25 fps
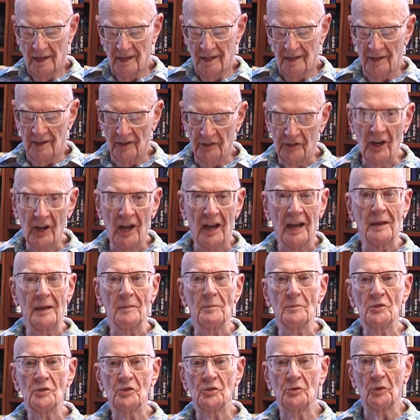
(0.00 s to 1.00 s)
The
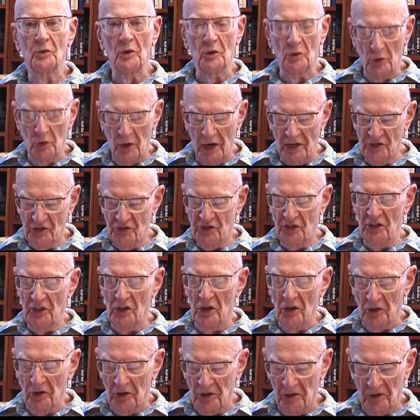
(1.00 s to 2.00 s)
Times regrets the
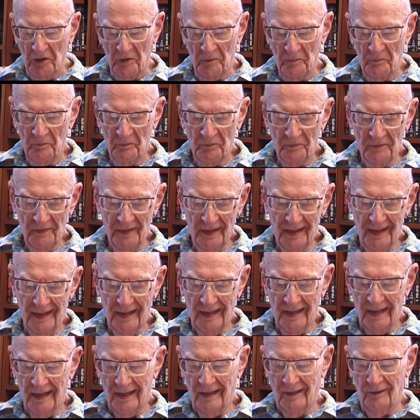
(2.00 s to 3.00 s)
error."
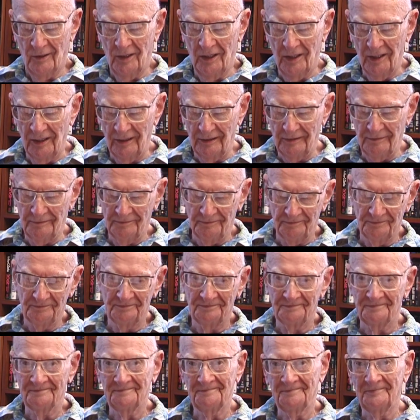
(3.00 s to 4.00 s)
Well,
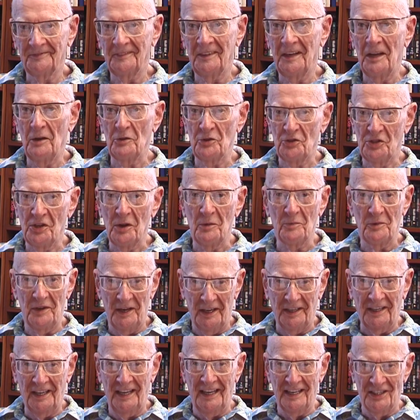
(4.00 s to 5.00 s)
now some
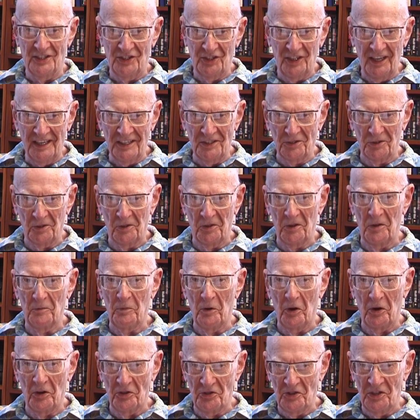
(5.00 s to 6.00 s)
decades later, the
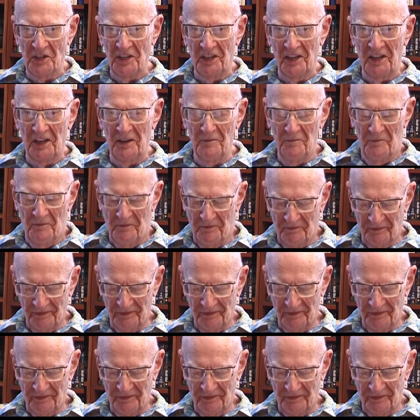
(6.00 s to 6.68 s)
apology came.